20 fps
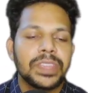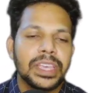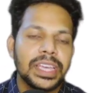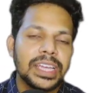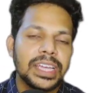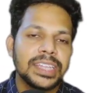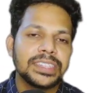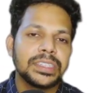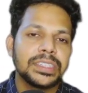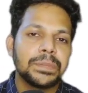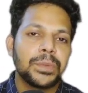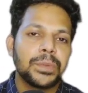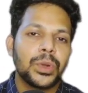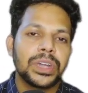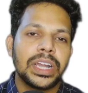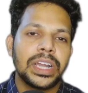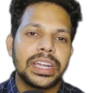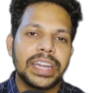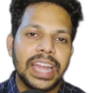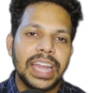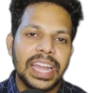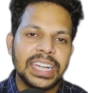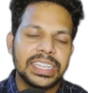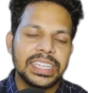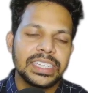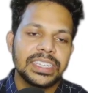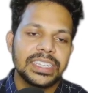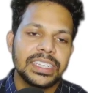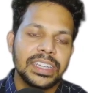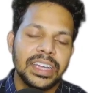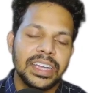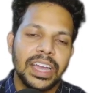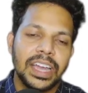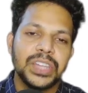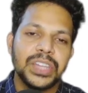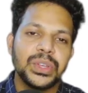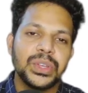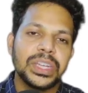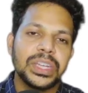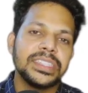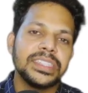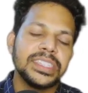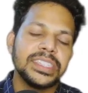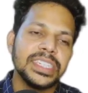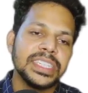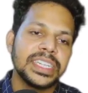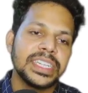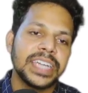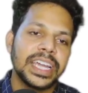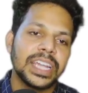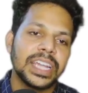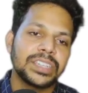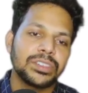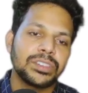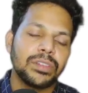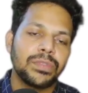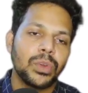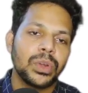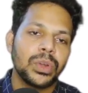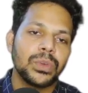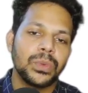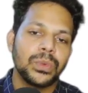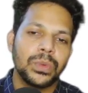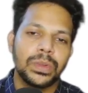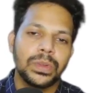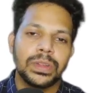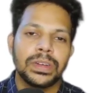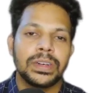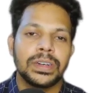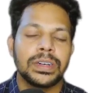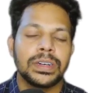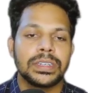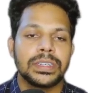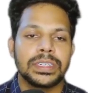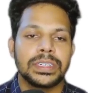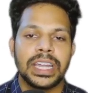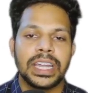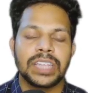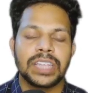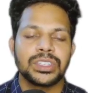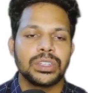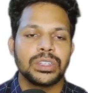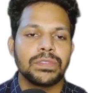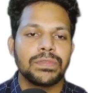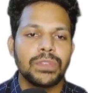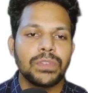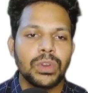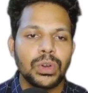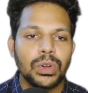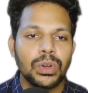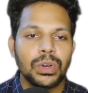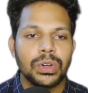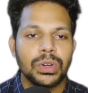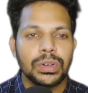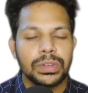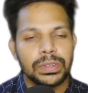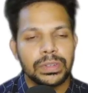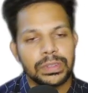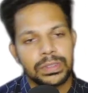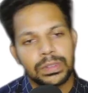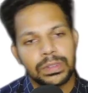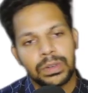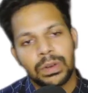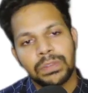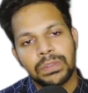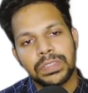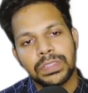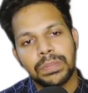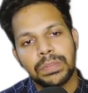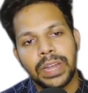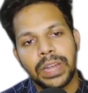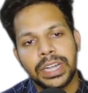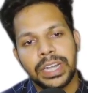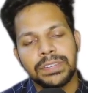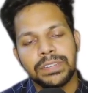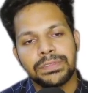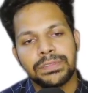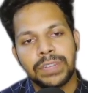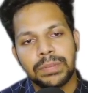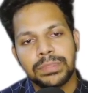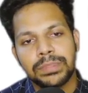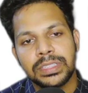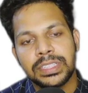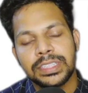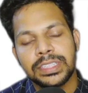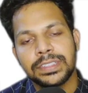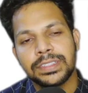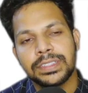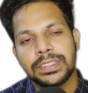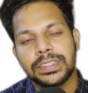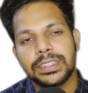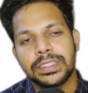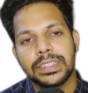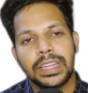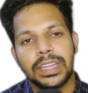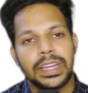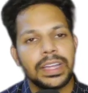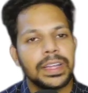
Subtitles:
here is the portal tract, and you can see the direction of flow of the blood from this